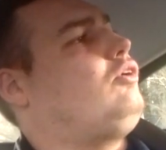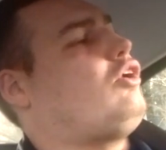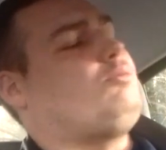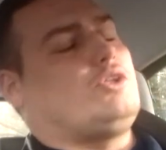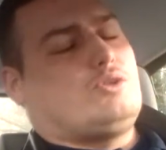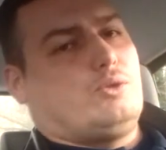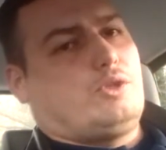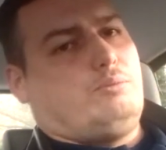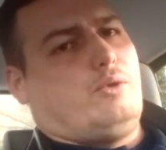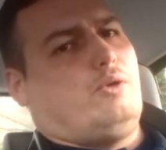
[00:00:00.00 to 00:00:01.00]
common
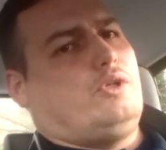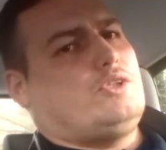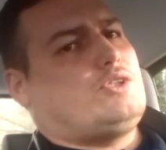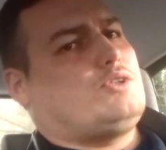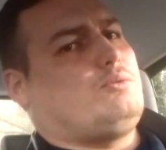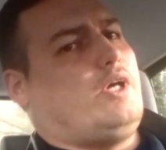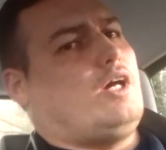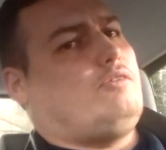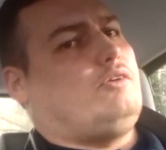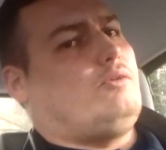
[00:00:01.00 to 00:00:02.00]
talking points we
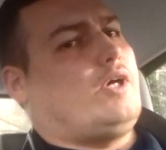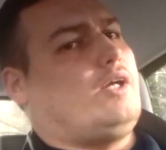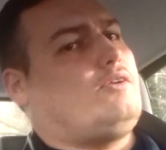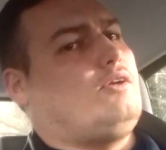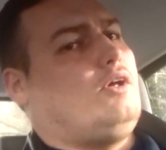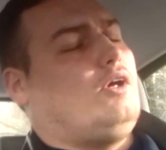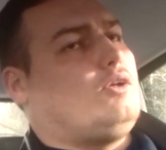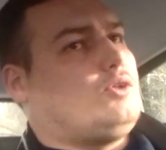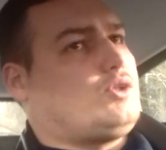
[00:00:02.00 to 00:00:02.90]
have in the right, the